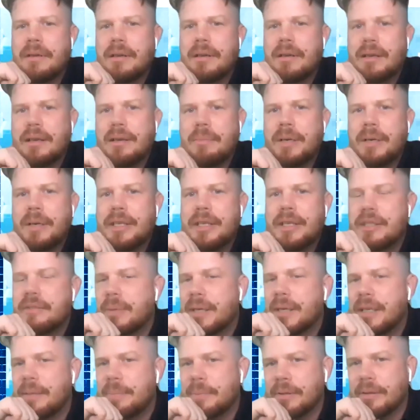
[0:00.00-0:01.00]
a bunch
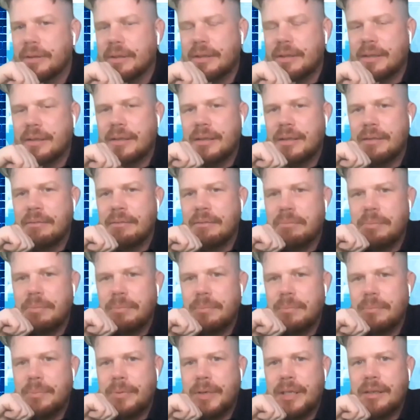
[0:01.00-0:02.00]
of people, and
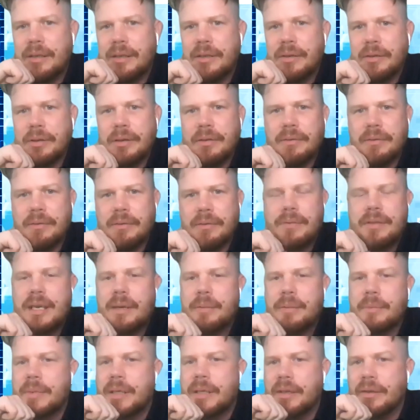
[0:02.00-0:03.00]
Brent kind of
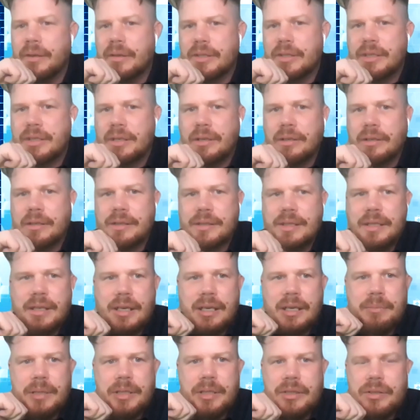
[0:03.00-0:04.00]
tapped me on the shoulder to
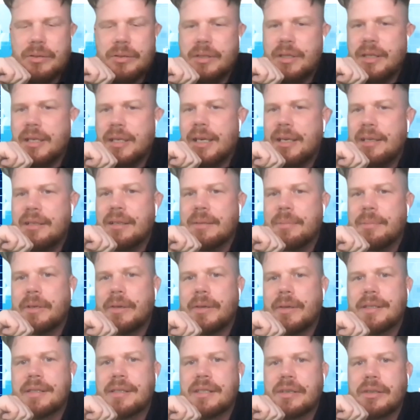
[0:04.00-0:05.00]
come and join the
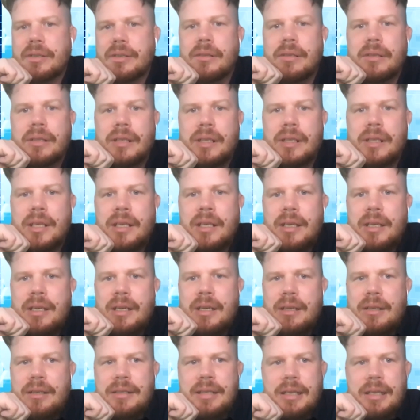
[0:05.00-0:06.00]
AWS2
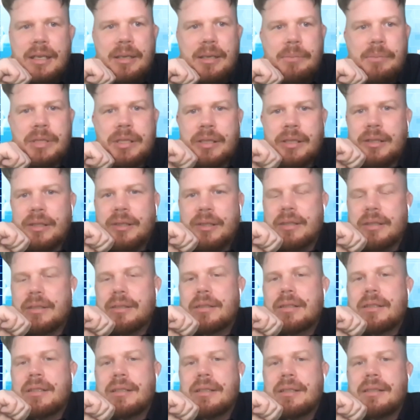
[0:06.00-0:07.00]
team
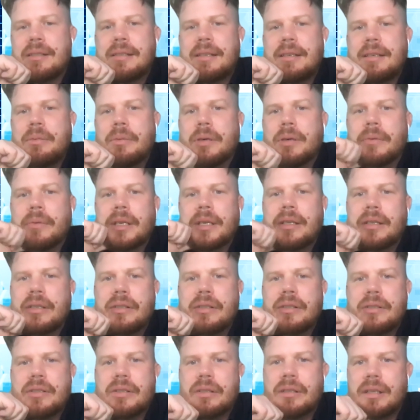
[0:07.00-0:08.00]
to see what we
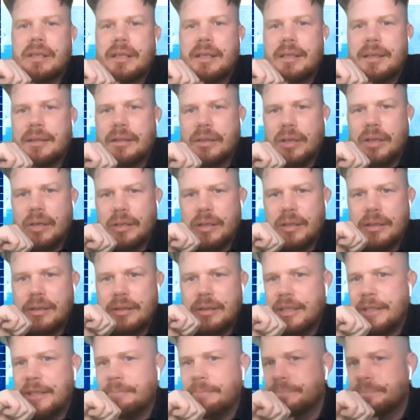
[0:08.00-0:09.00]
could do here locally.